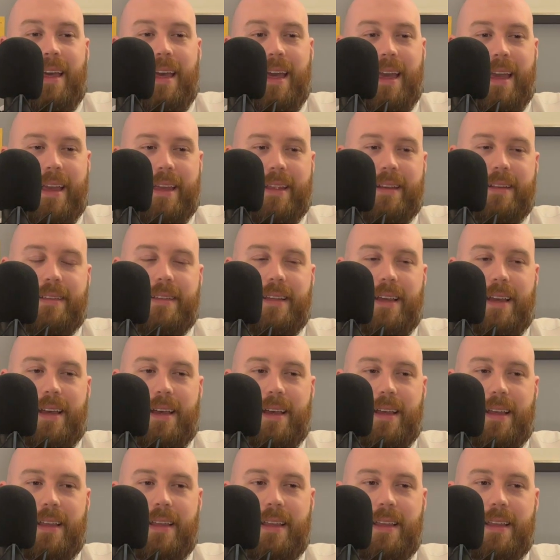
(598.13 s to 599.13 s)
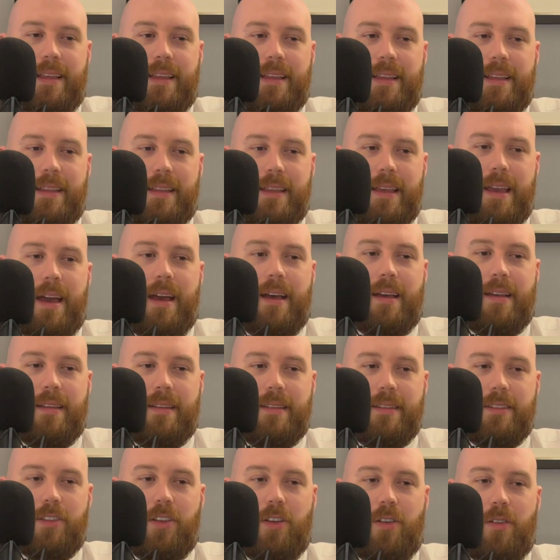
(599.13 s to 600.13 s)
And yeah,
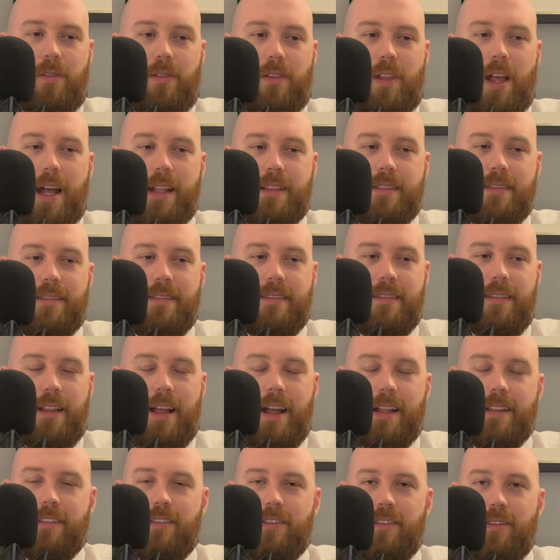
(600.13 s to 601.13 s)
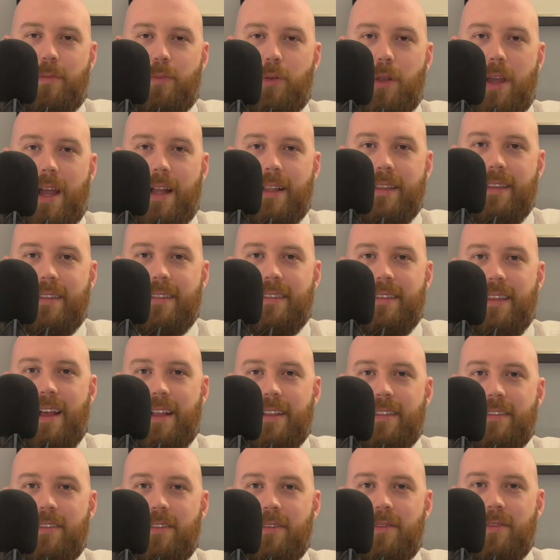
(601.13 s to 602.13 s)
So lots to practice,
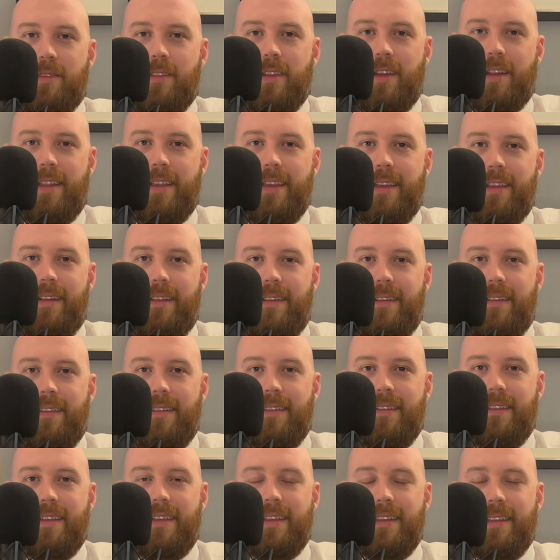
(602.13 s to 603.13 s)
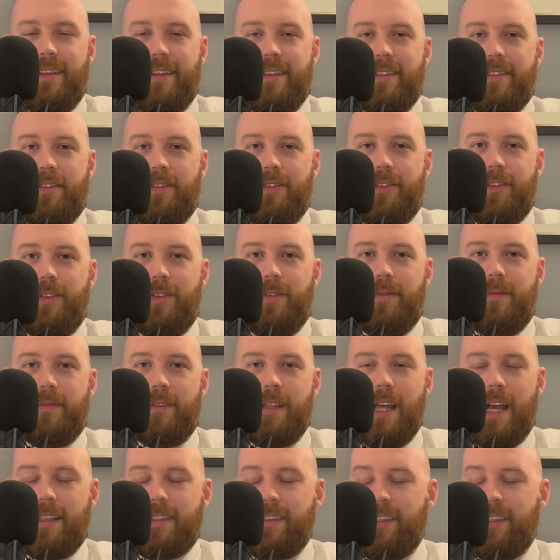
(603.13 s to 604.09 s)
lots to study and listen to. That's